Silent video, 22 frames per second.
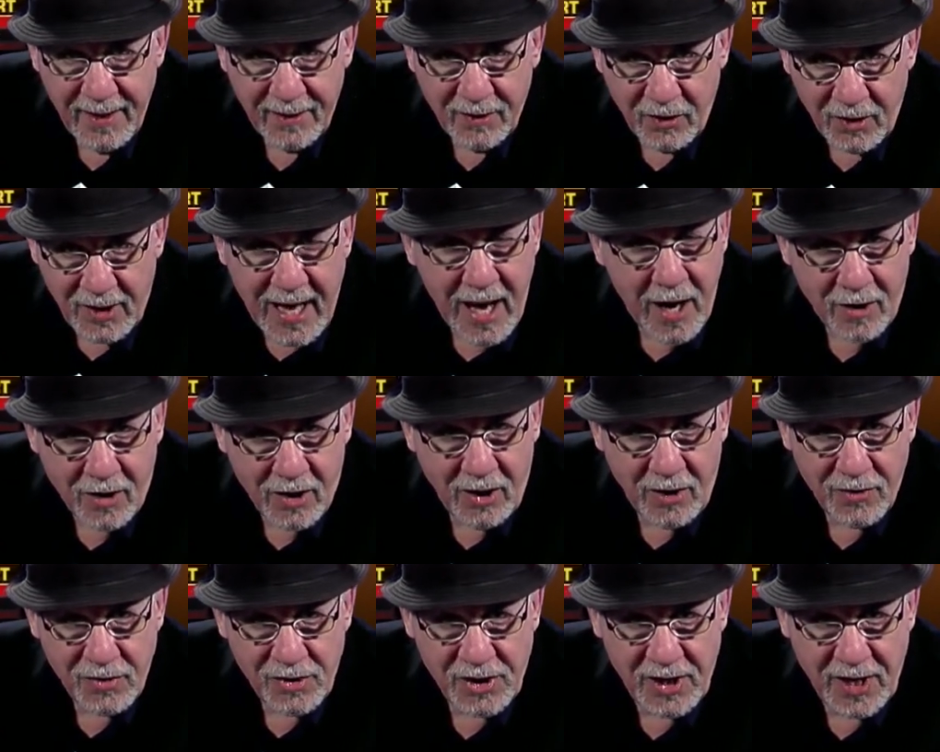Look how
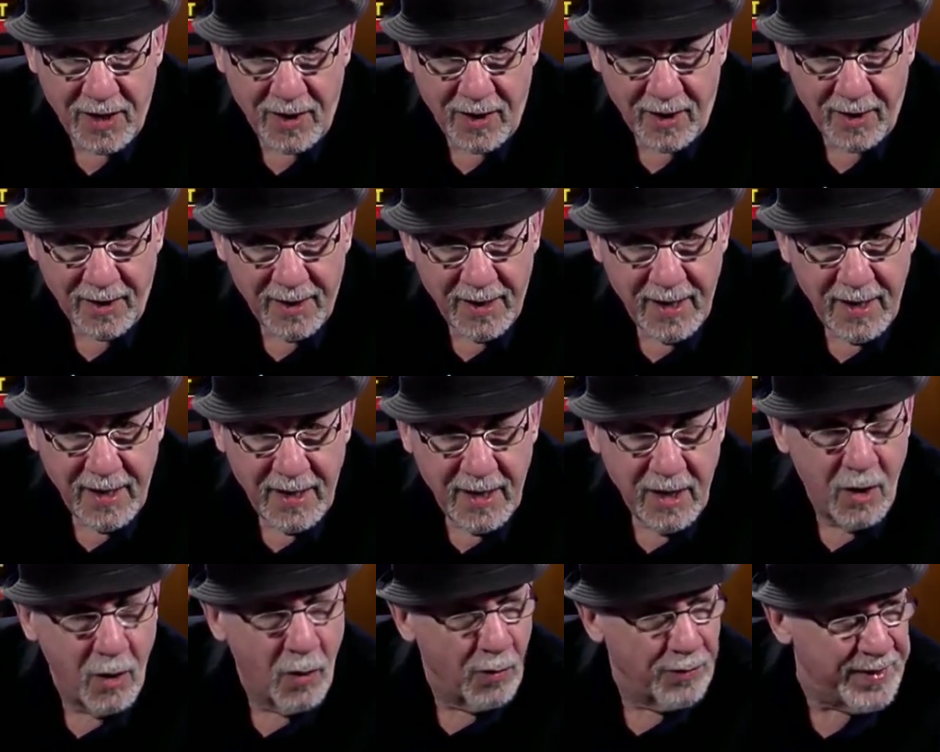close they are.
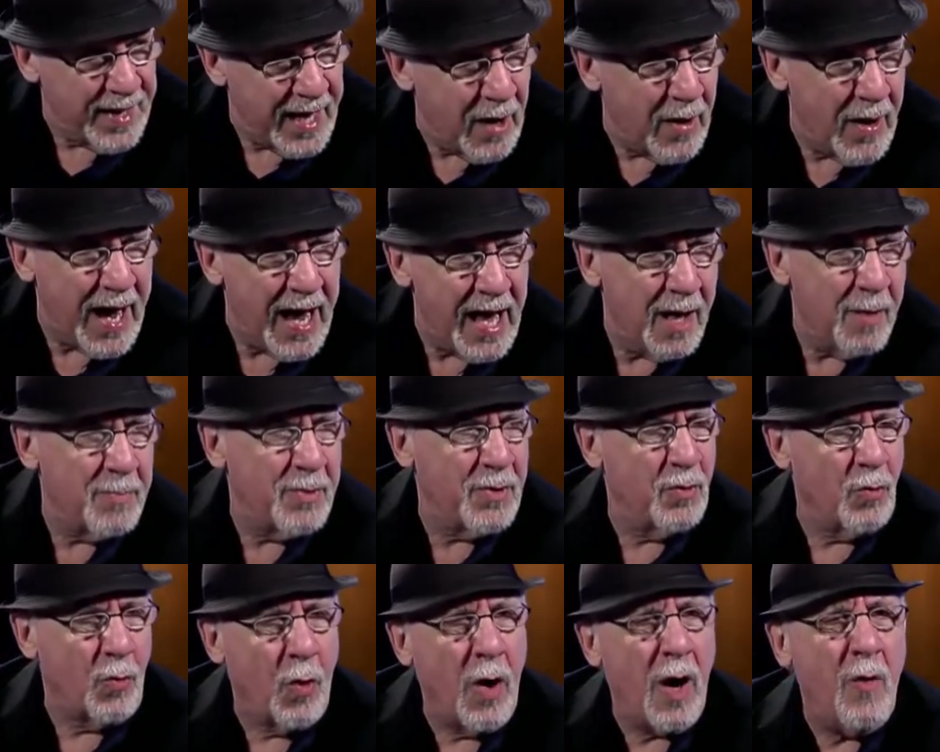Now,
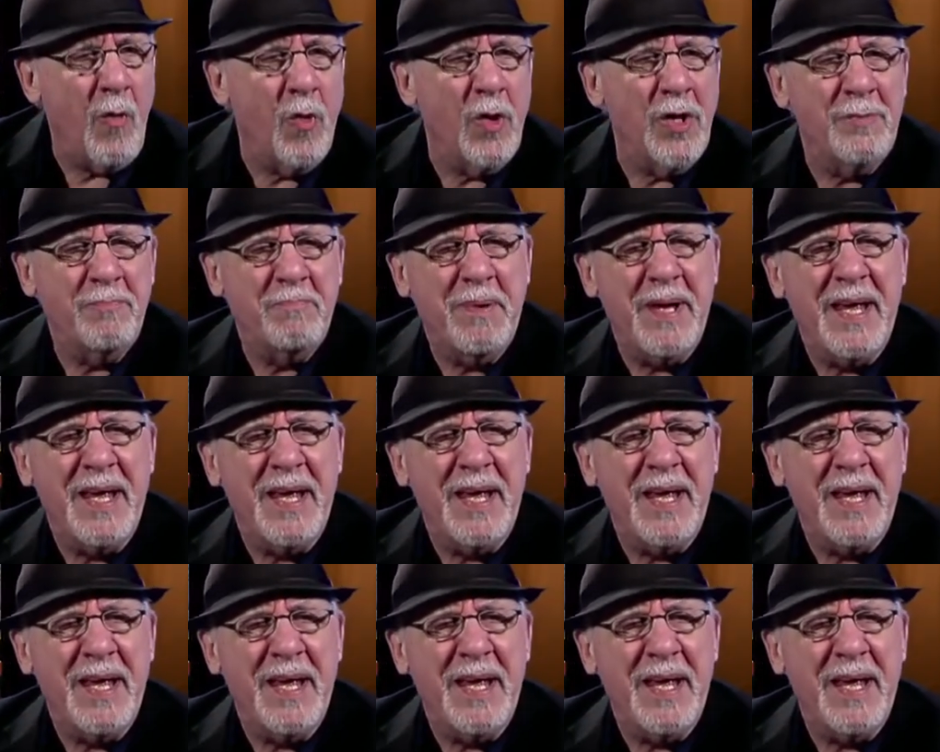Albert, what would